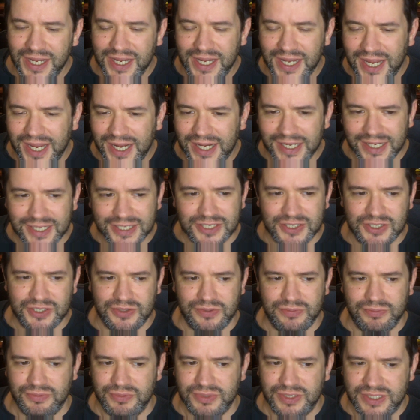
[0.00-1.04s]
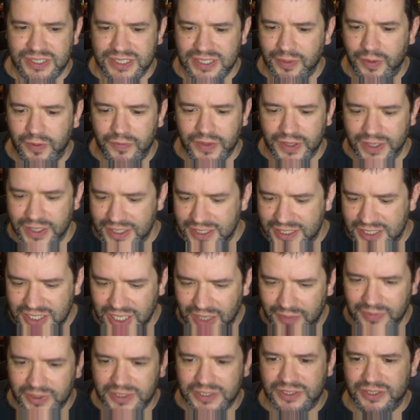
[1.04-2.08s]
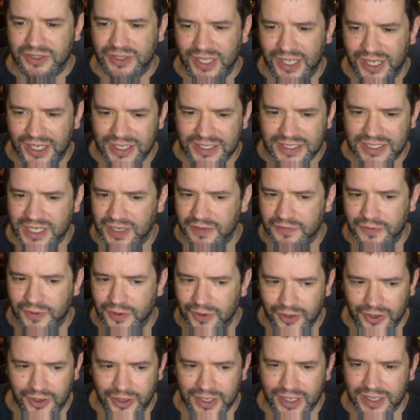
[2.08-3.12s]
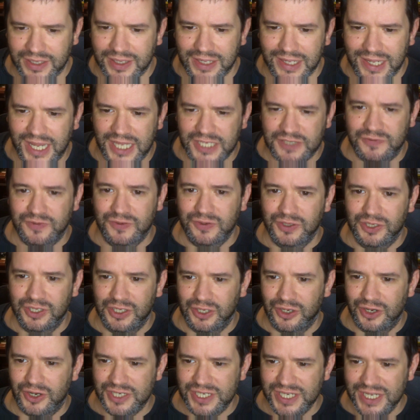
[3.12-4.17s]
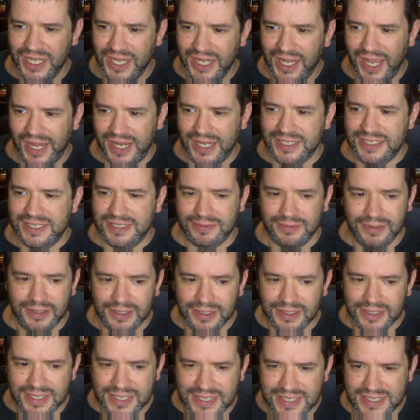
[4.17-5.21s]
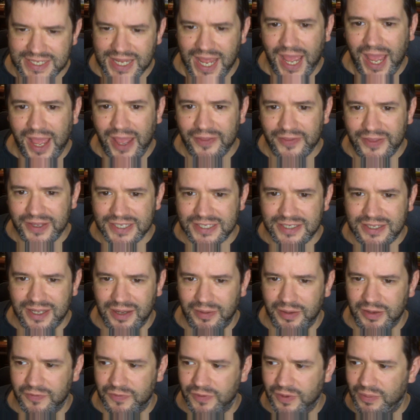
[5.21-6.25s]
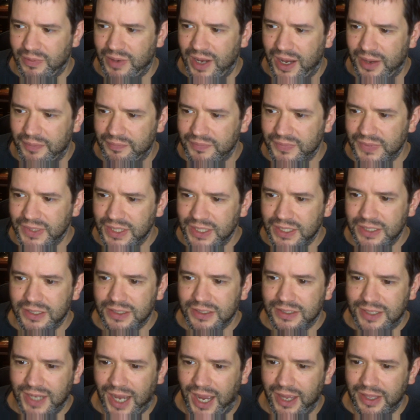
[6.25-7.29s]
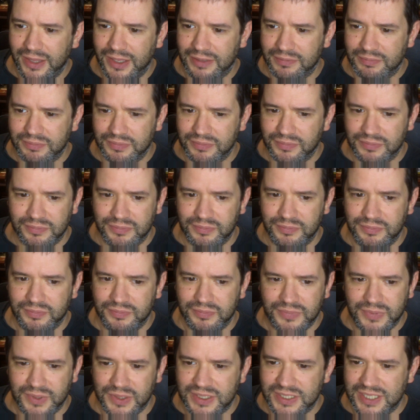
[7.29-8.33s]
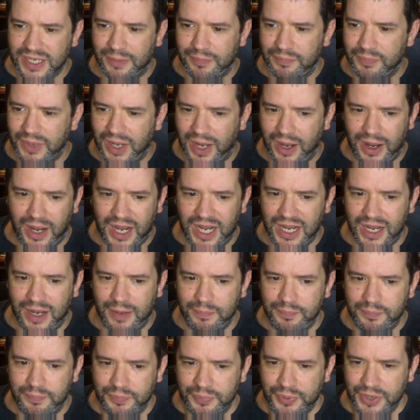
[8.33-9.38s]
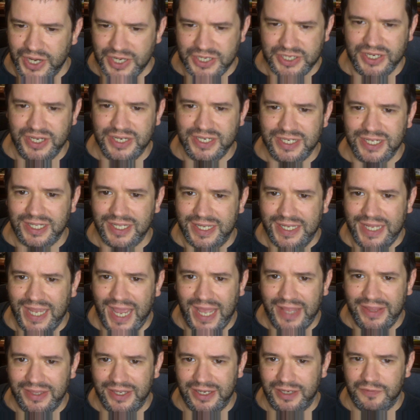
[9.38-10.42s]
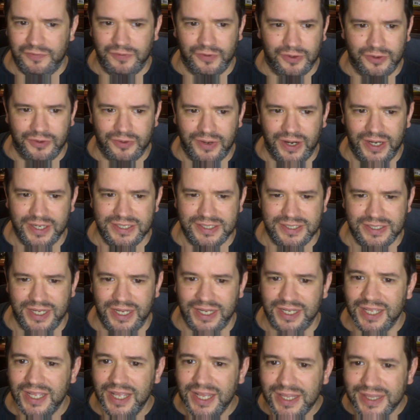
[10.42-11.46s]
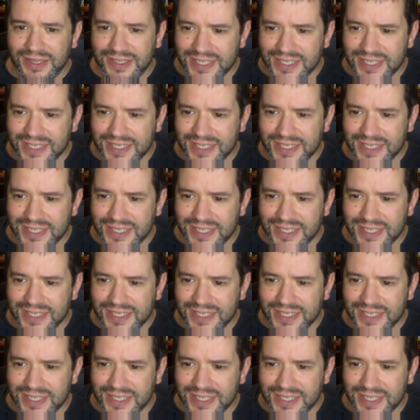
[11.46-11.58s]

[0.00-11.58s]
It is some of the dumbest things I've heard in the last few years, and it's sad that it's coming from a guy that is a presidential candidate, for Christ's sake.